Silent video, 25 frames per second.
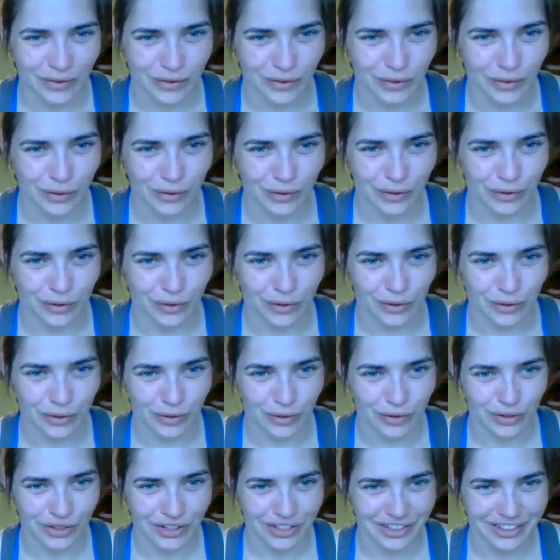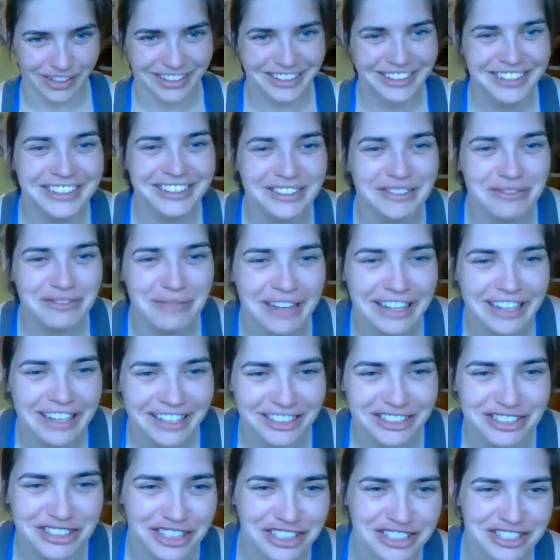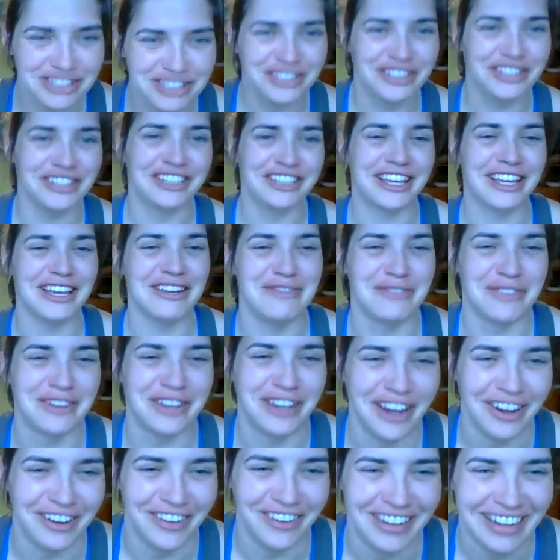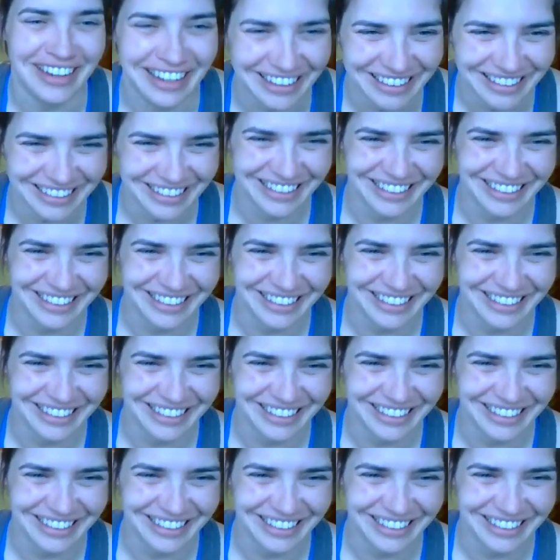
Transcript: Ooh, Megan, just keep going.